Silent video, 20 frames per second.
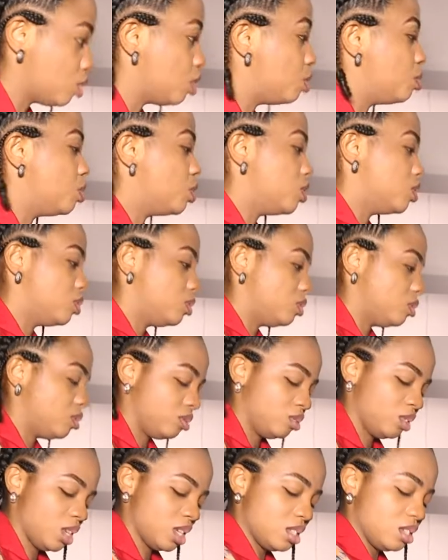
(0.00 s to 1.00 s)
come on
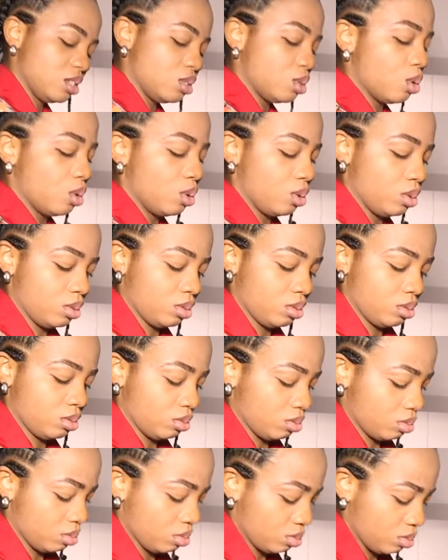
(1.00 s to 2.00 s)
you're still tough
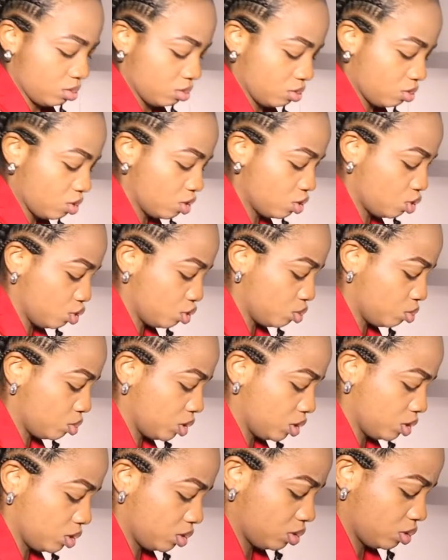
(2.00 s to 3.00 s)
what do you
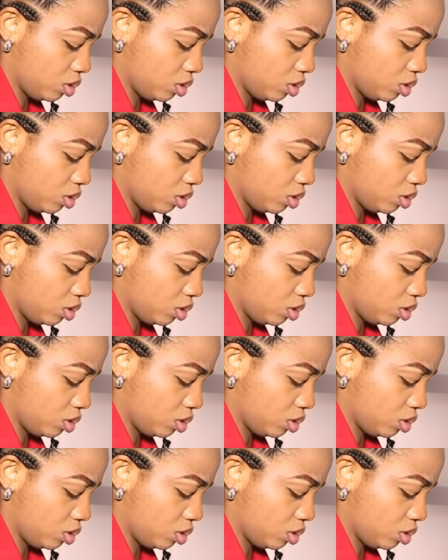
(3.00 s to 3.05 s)
mean